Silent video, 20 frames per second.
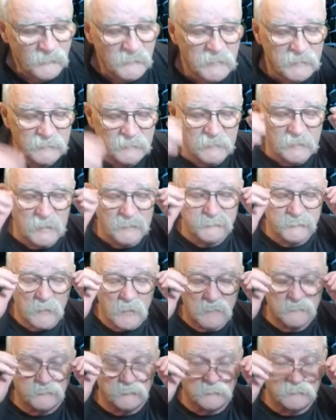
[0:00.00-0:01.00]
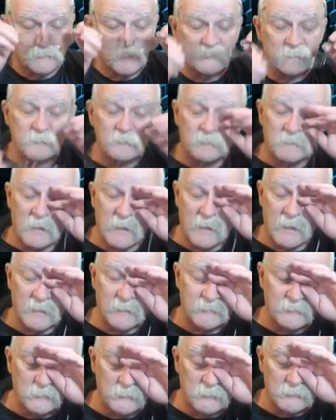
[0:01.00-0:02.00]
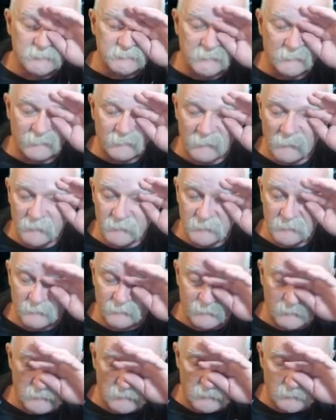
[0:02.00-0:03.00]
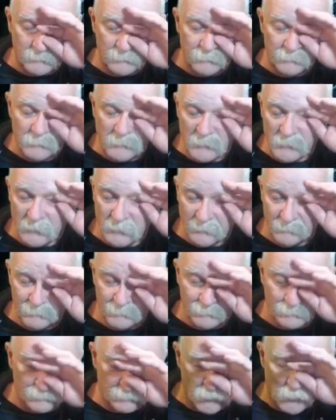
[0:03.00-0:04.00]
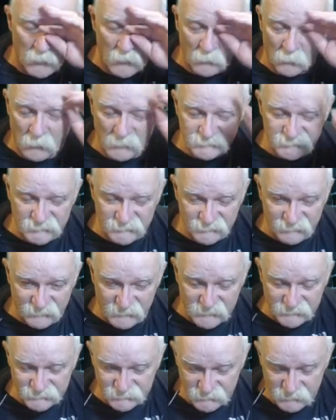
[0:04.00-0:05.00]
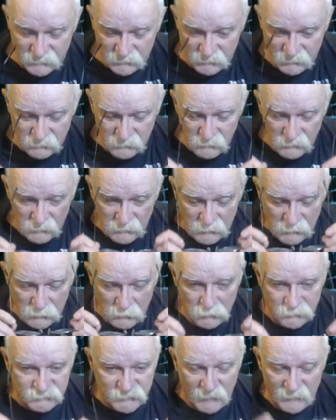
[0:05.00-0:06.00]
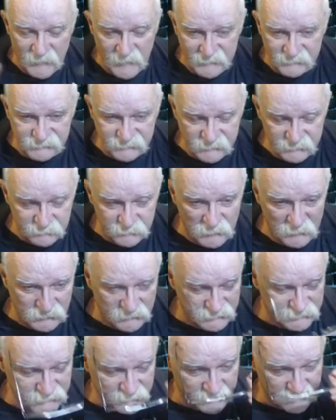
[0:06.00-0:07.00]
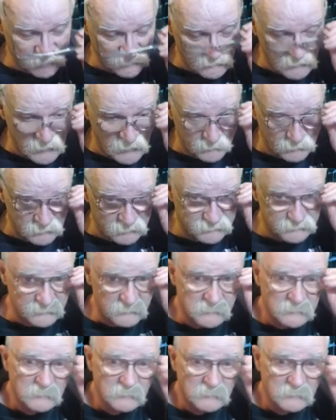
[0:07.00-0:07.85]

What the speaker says: And then I talked to another guy who is a friend of Paul, what's-his-face there, who's got 18 million subscribers.